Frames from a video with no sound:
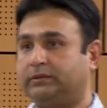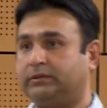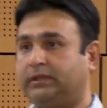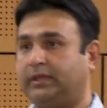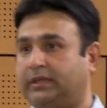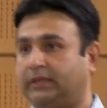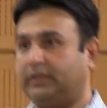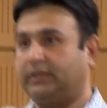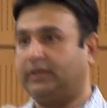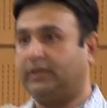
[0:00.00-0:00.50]

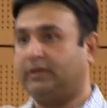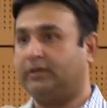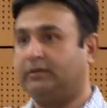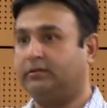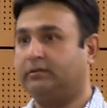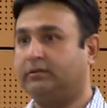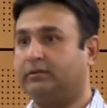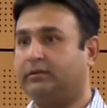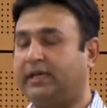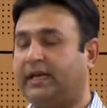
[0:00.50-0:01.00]
in there.
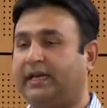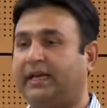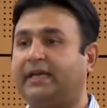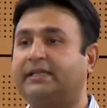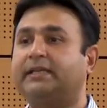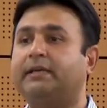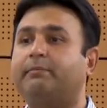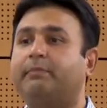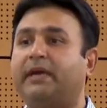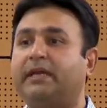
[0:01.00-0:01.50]
And
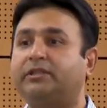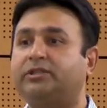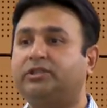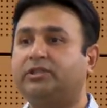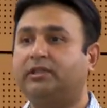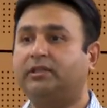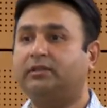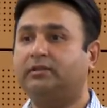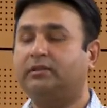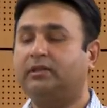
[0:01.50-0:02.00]
as I
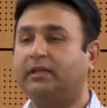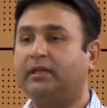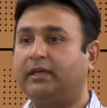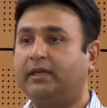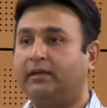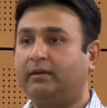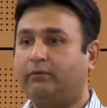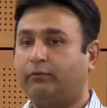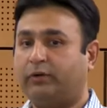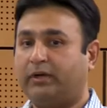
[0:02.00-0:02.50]
mentioned,
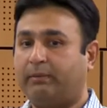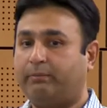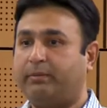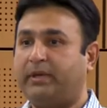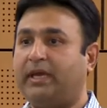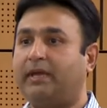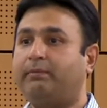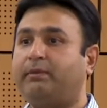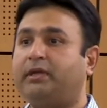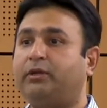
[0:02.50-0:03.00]
for a
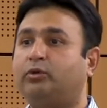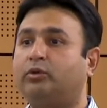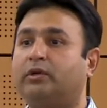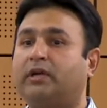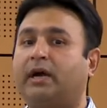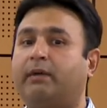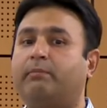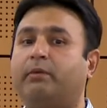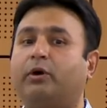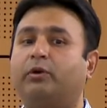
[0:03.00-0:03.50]
baby to
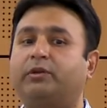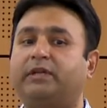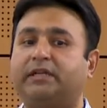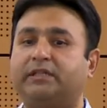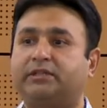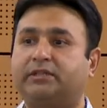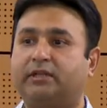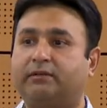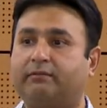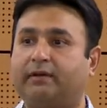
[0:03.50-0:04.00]
come out
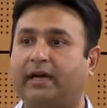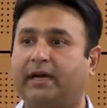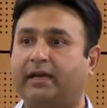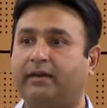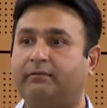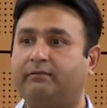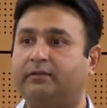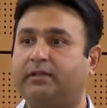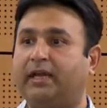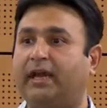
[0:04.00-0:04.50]
and
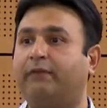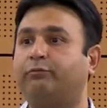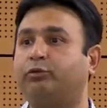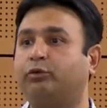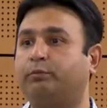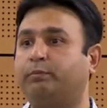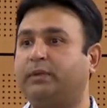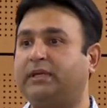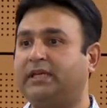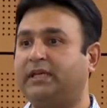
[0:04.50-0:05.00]
survive, they have
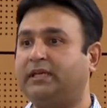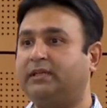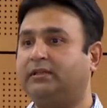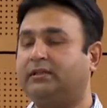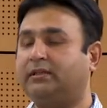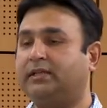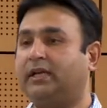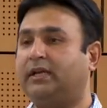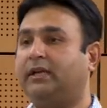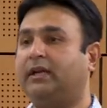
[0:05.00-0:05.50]
to breathe,
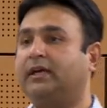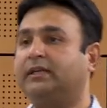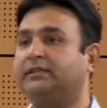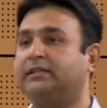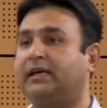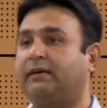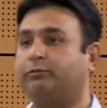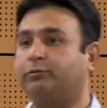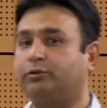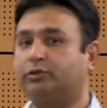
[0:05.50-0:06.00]
their lungs
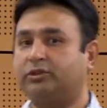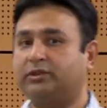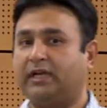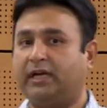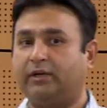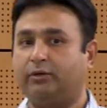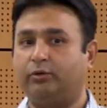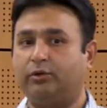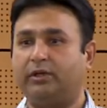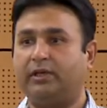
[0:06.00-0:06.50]
have to
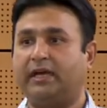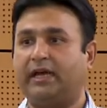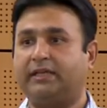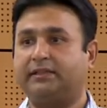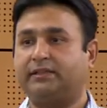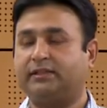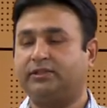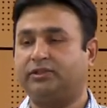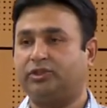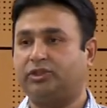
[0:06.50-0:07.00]
start doing
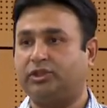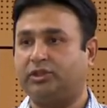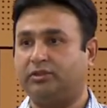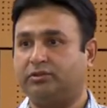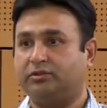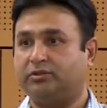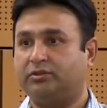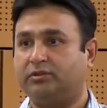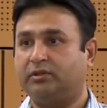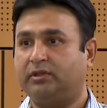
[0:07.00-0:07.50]
gas
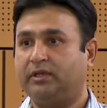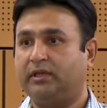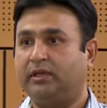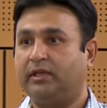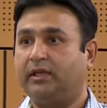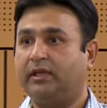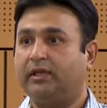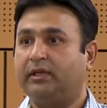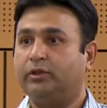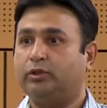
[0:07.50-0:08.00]
exchange.
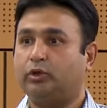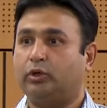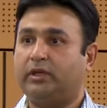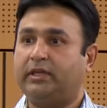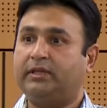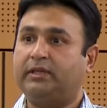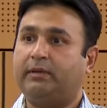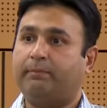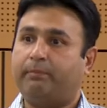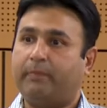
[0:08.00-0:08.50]
So
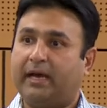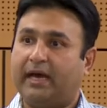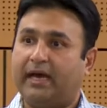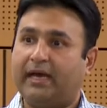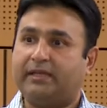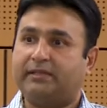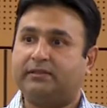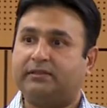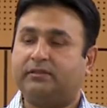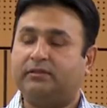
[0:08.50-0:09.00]
in the
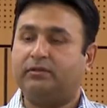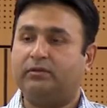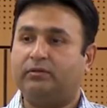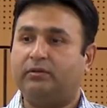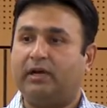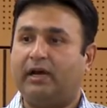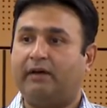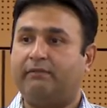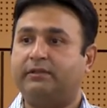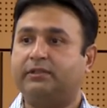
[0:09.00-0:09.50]
past,
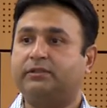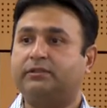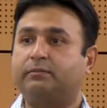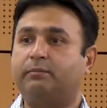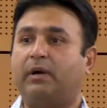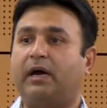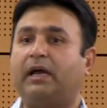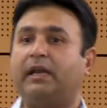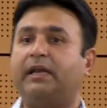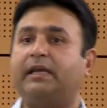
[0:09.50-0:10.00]
our
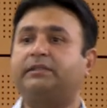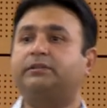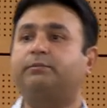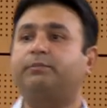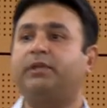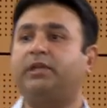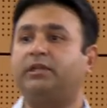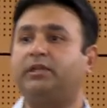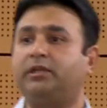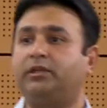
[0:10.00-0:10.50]
smallest
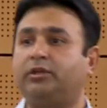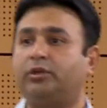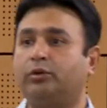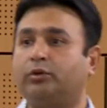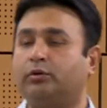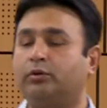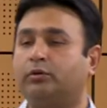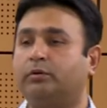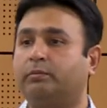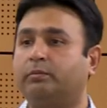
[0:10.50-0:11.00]
breathing
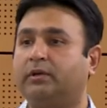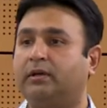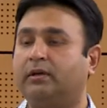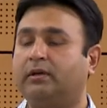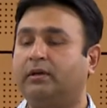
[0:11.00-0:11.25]
tube